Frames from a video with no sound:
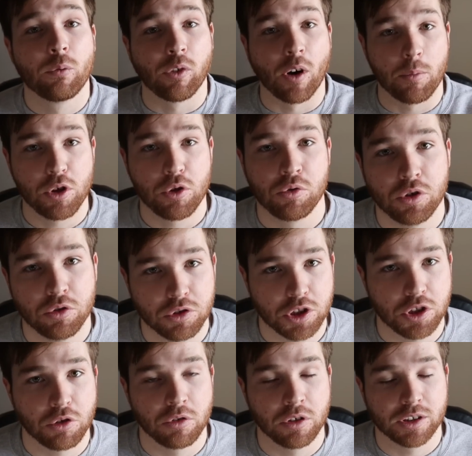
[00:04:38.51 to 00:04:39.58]
from you new
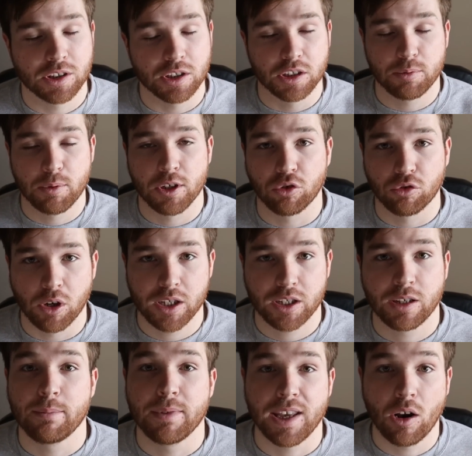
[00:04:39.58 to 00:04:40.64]
students, and it's been great
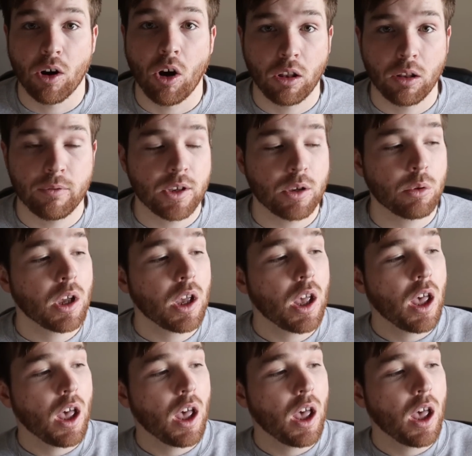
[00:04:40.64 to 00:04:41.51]
to meet all of you.